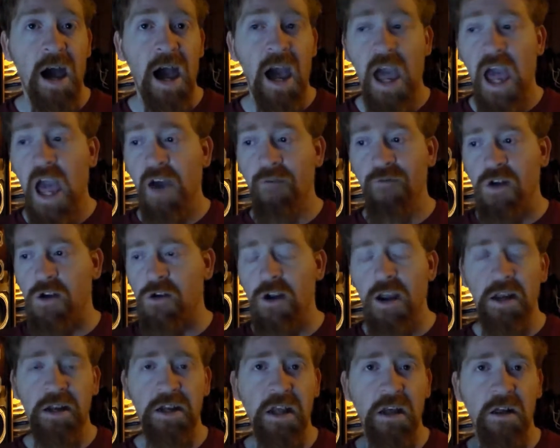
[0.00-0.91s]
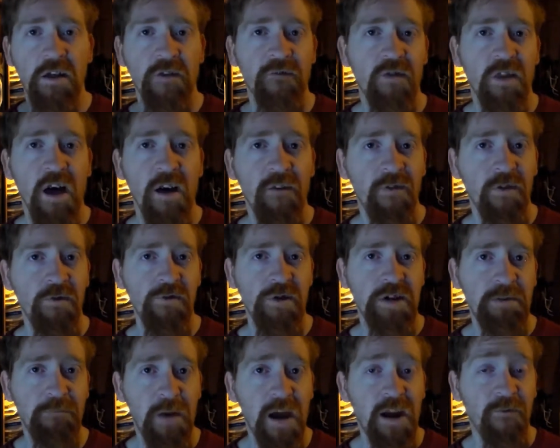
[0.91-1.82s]
I have a great deal of love and
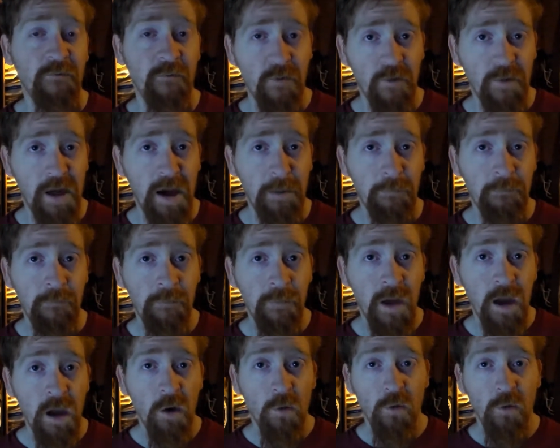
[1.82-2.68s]
respect for them.